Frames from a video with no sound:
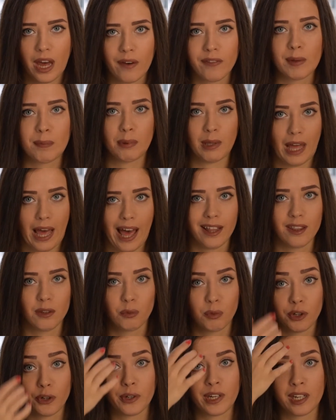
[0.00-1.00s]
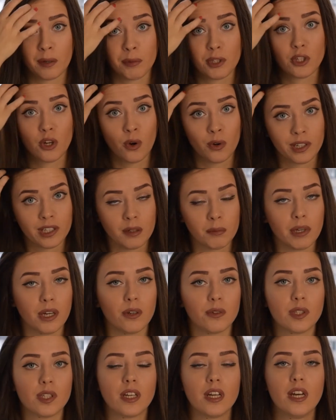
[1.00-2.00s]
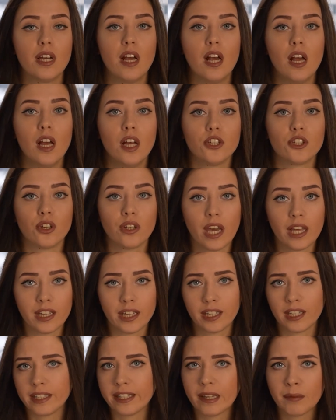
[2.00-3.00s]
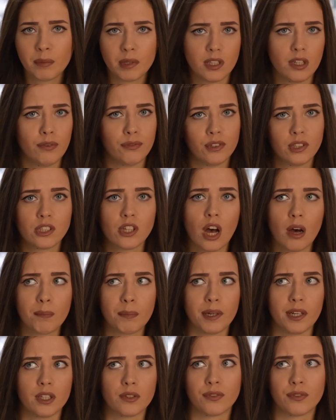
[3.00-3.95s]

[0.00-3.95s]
have a plan what you're going to be talking about. So yeah, like it can be different topics.